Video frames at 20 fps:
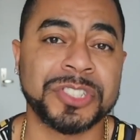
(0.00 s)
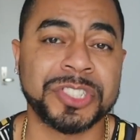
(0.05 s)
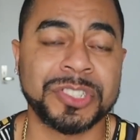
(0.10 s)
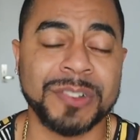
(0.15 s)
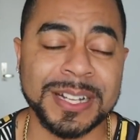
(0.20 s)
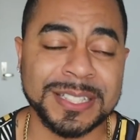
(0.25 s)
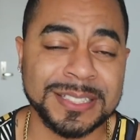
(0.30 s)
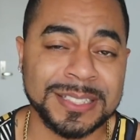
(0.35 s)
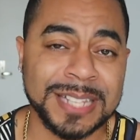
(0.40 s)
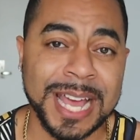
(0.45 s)

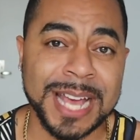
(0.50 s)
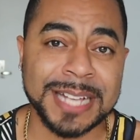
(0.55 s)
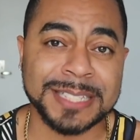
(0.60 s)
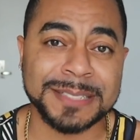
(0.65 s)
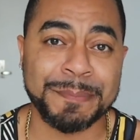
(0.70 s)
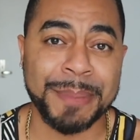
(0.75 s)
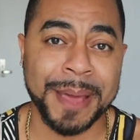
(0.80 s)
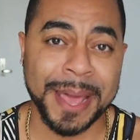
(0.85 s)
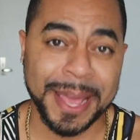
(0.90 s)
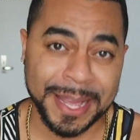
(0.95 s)
stressed
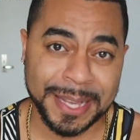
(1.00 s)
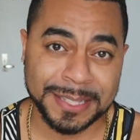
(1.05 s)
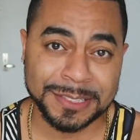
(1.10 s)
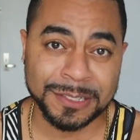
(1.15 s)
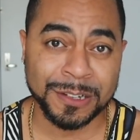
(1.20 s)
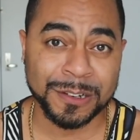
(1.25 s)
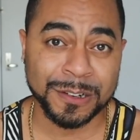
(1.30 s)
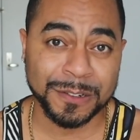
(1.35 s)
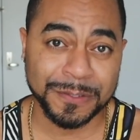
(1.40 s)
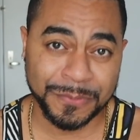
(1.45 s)
ass bangs
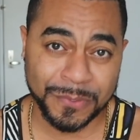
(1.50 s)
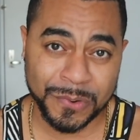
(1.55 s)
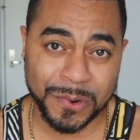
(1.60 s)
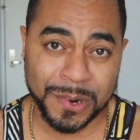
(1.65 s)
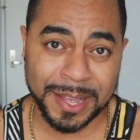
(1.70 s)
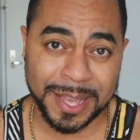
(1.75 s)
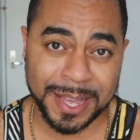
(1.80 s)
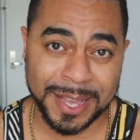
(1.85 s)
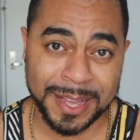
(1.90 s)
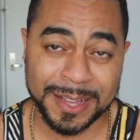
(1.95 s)
on her
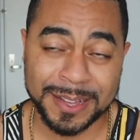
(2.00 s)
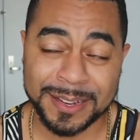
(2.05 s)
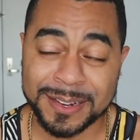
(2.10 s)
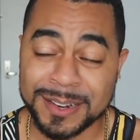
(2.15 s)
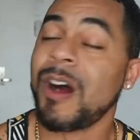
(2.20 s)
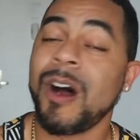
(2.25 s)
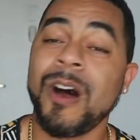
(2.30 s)
forehead.